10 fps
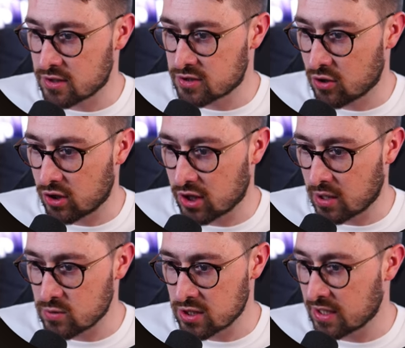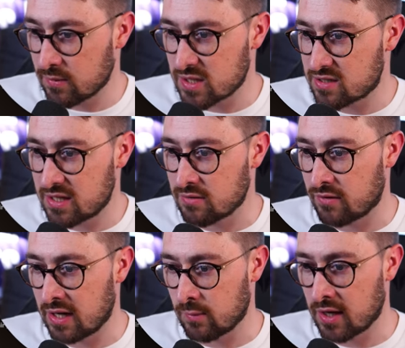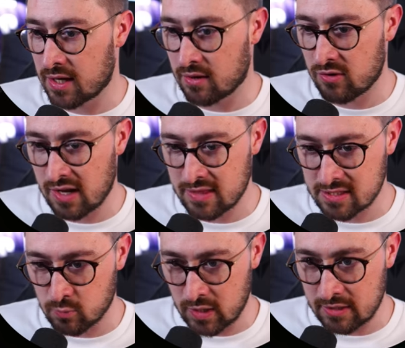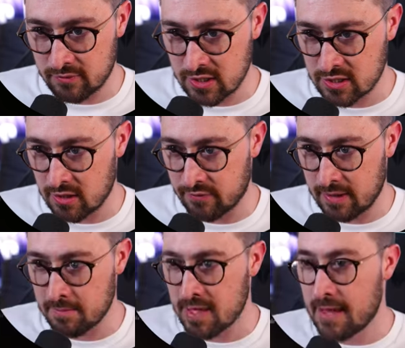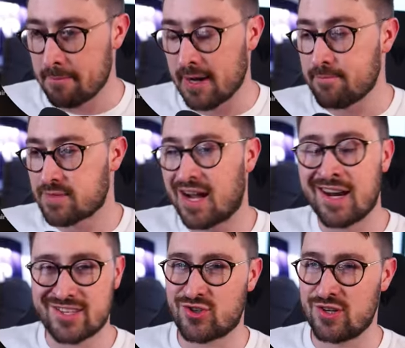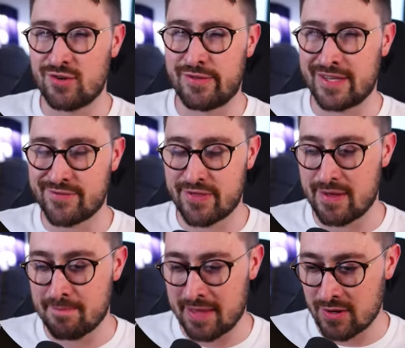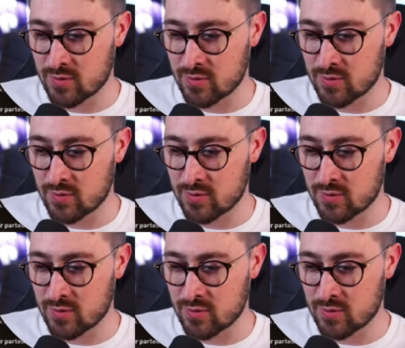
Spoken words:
a soccer coach looker, which didn't really work. It created this weird version of him, but I like to try and do things for thumbnails,